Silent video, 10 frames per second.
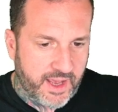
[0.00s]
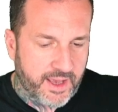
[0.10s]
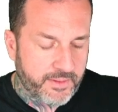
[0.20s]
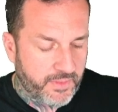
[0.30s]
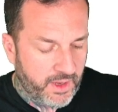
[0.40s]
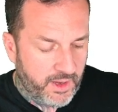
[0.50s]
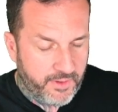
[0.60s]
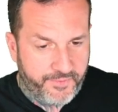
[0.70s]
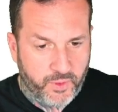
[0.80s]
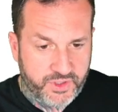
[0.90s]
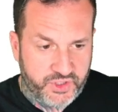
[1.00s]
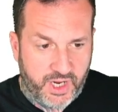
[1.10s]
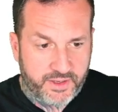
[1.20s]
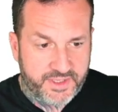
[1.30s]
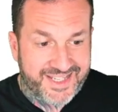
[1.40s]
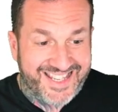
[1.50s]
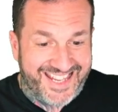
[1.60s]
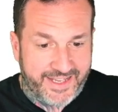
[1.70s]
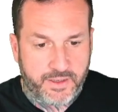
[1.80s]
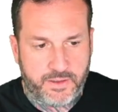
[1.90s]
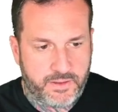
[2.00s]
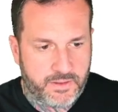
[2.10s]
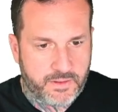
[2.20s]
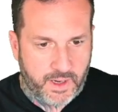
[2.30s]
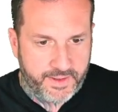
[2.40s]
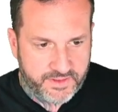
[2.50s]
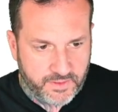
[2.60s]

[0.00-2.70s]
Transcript: time for Jon Skeet, right?